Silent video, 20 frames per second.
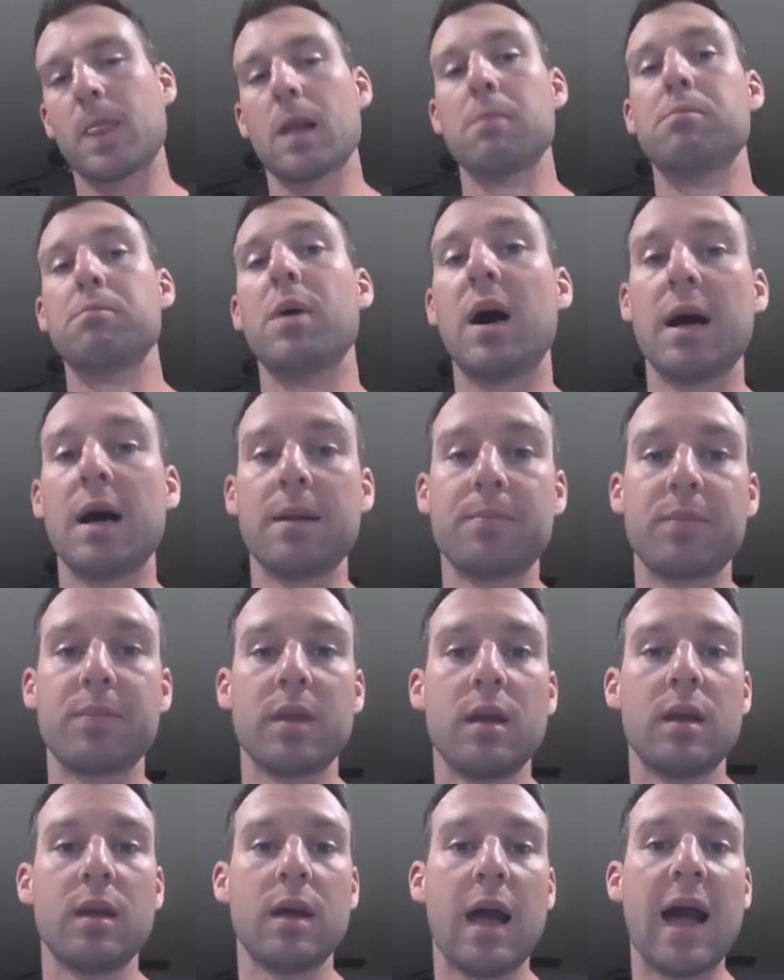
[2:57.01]
But
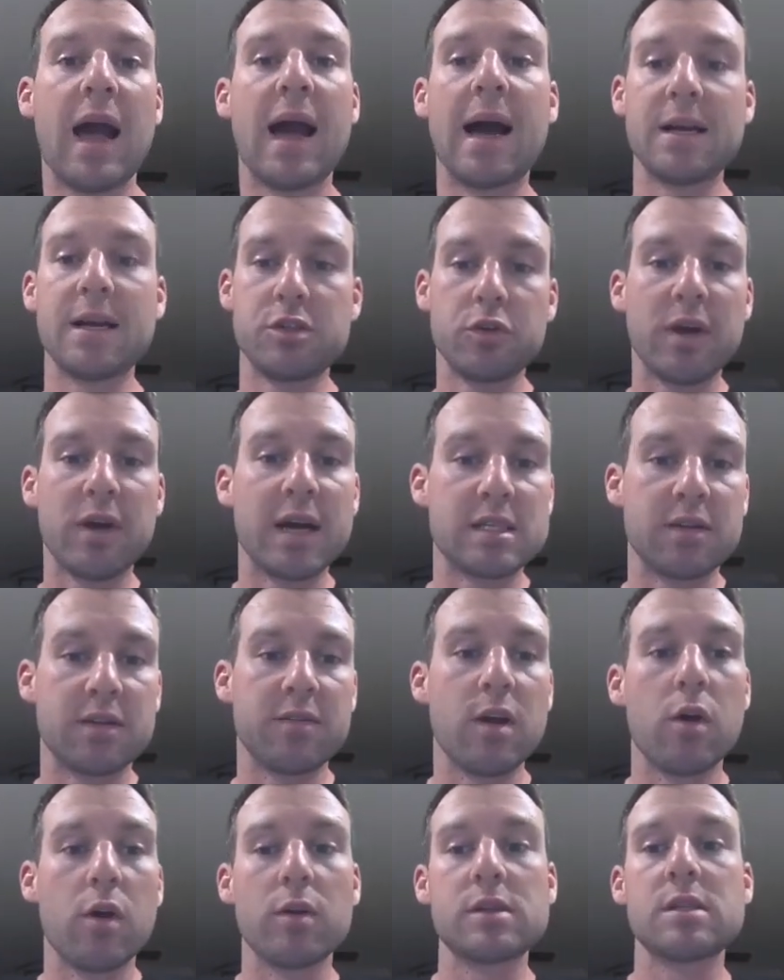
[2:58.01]
as you guys have
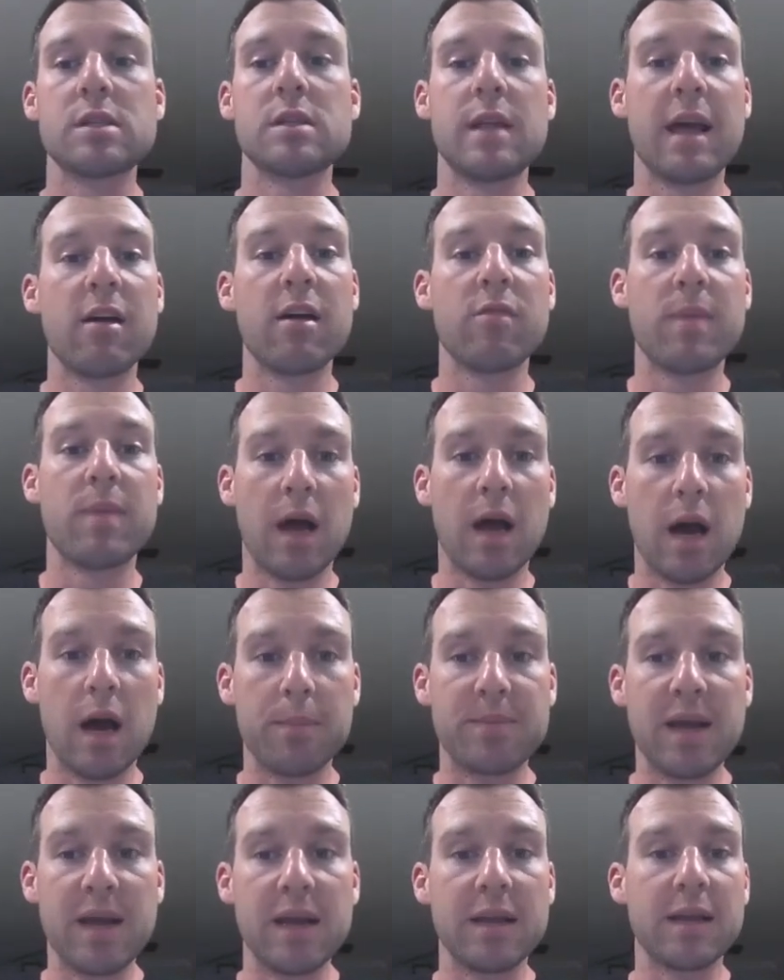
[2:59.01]
noticed, they have been
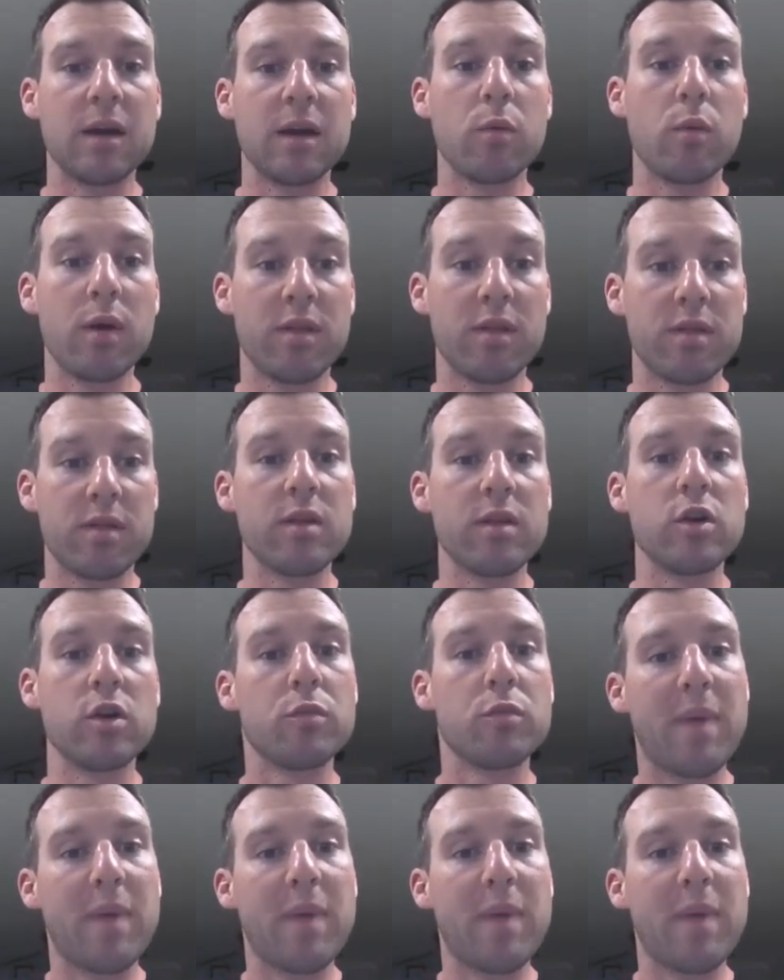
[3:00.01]
updating it with the new